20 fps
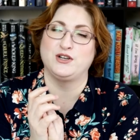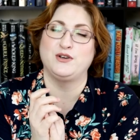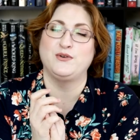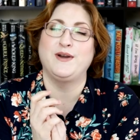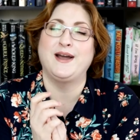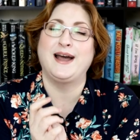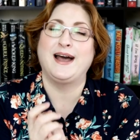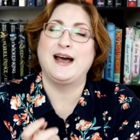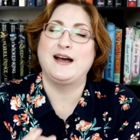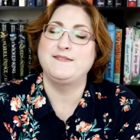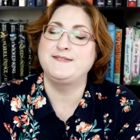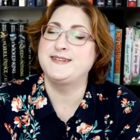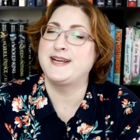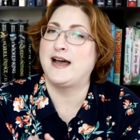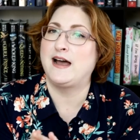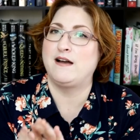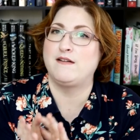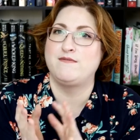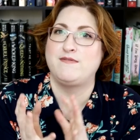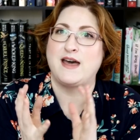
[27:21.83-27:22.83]
You have to
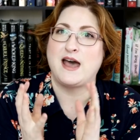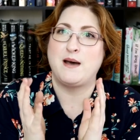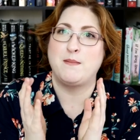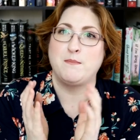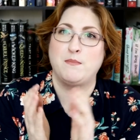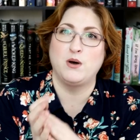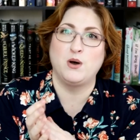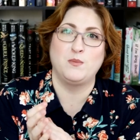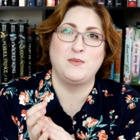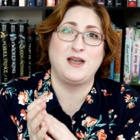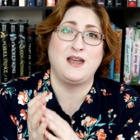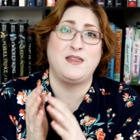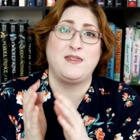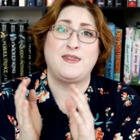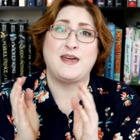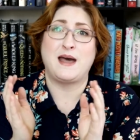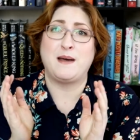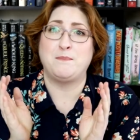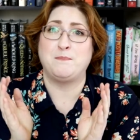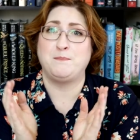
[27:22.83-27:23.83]
have that
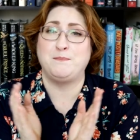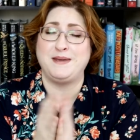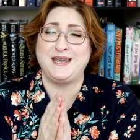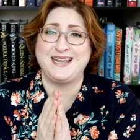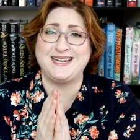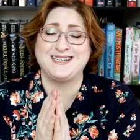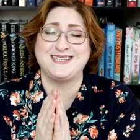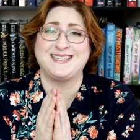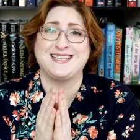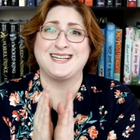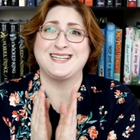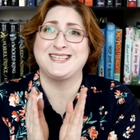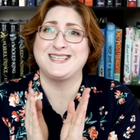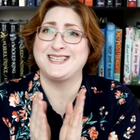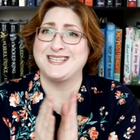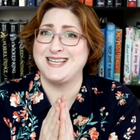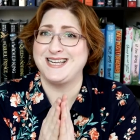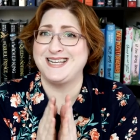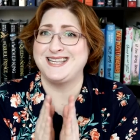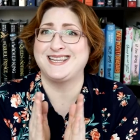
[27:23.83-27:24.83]
moment, that beat, that
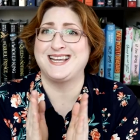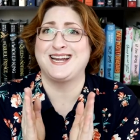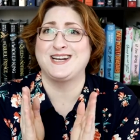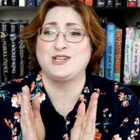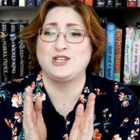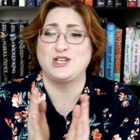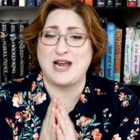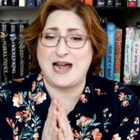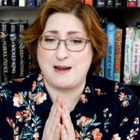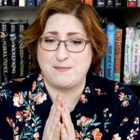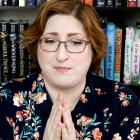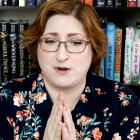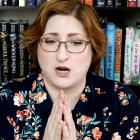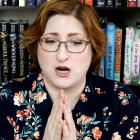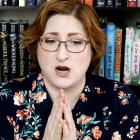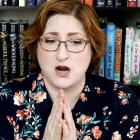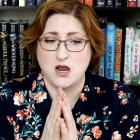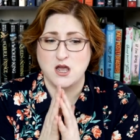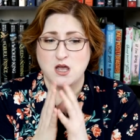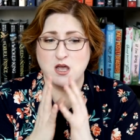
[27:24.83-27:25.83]
scene, that
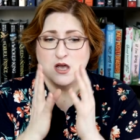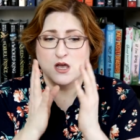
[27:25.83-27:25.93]
chapter